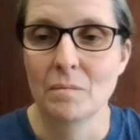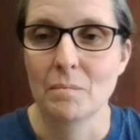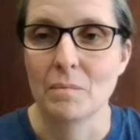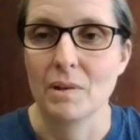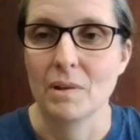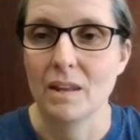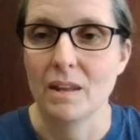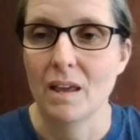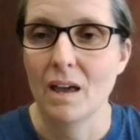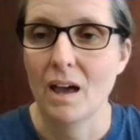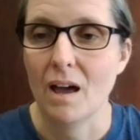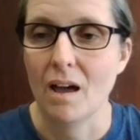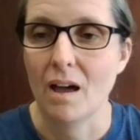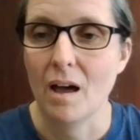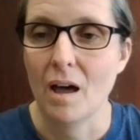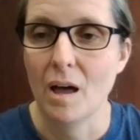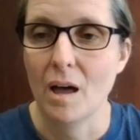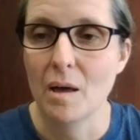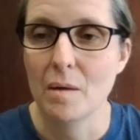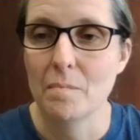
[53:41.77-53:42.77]
But
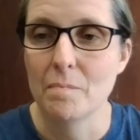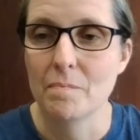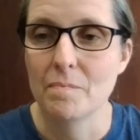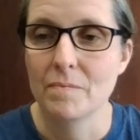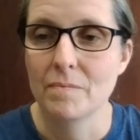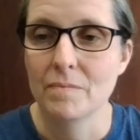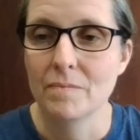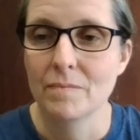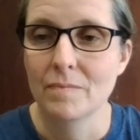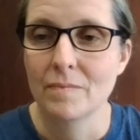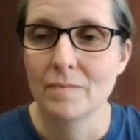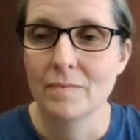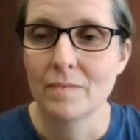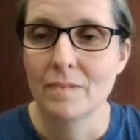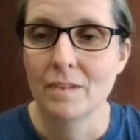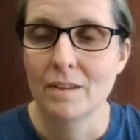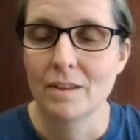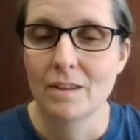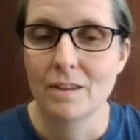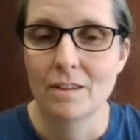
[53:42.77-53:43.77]
yeah,
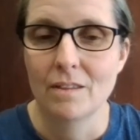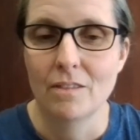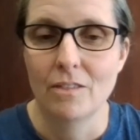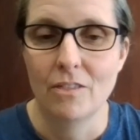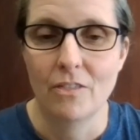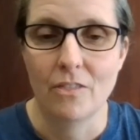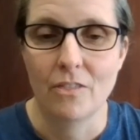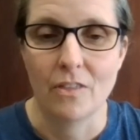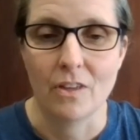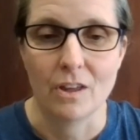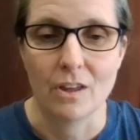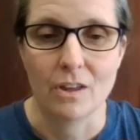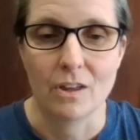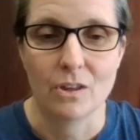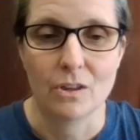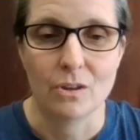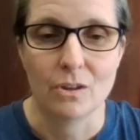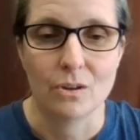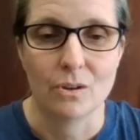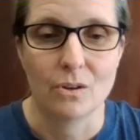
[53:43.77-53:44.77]
thank
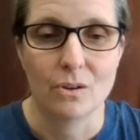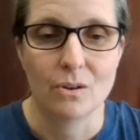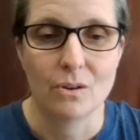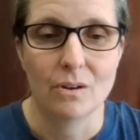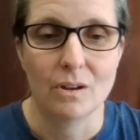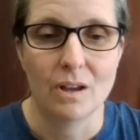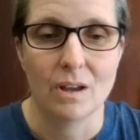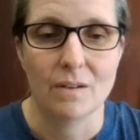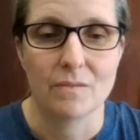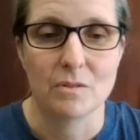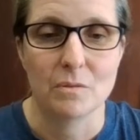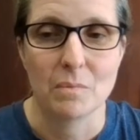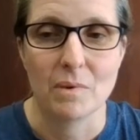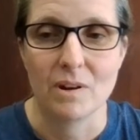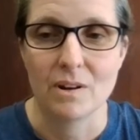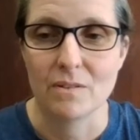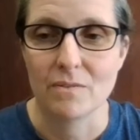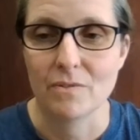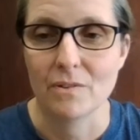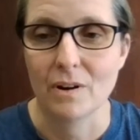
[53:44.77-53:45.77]
you
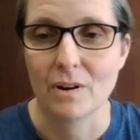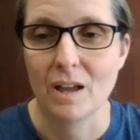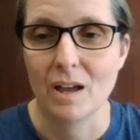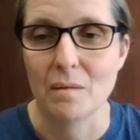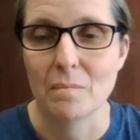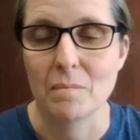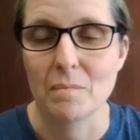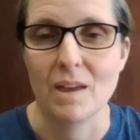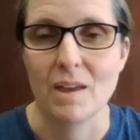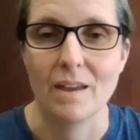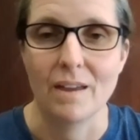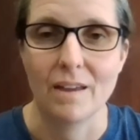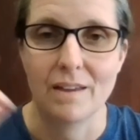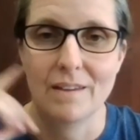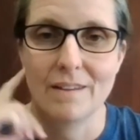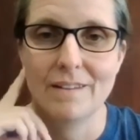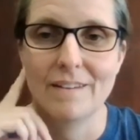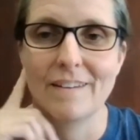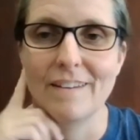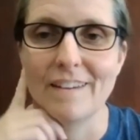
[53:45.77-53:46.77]
everybody for
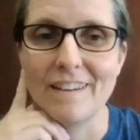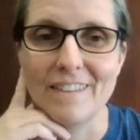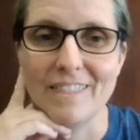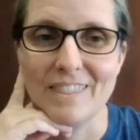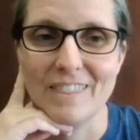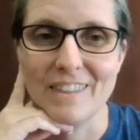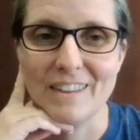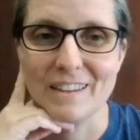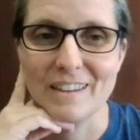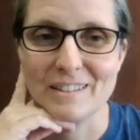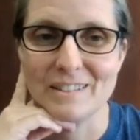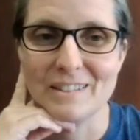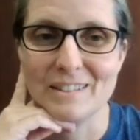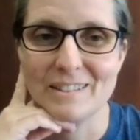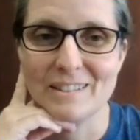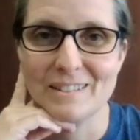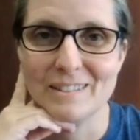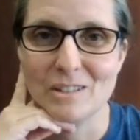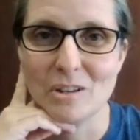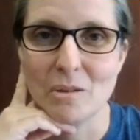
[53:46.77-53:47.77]
coming. And
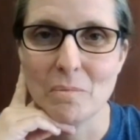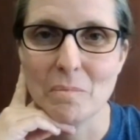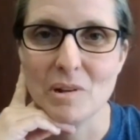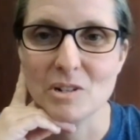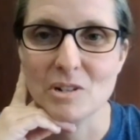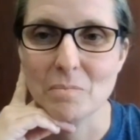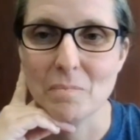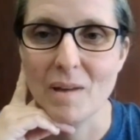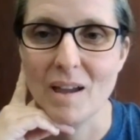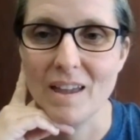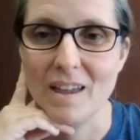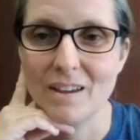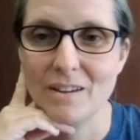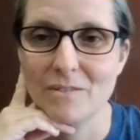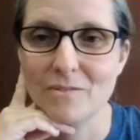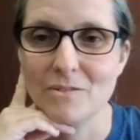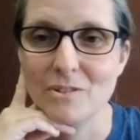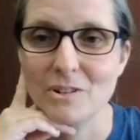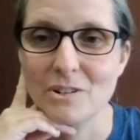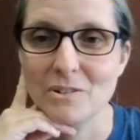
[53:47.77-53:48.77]
thanks so much, Mike,
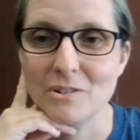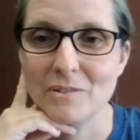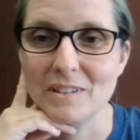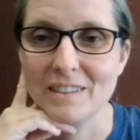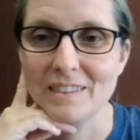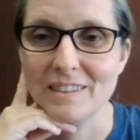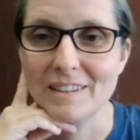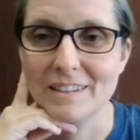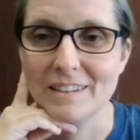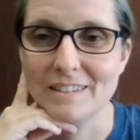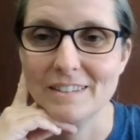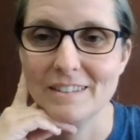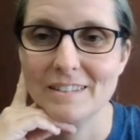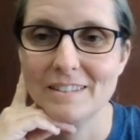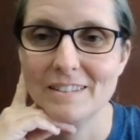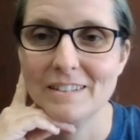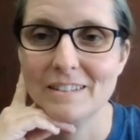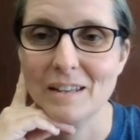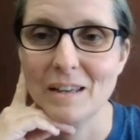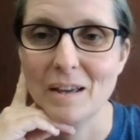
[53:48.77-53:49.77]
for doing this.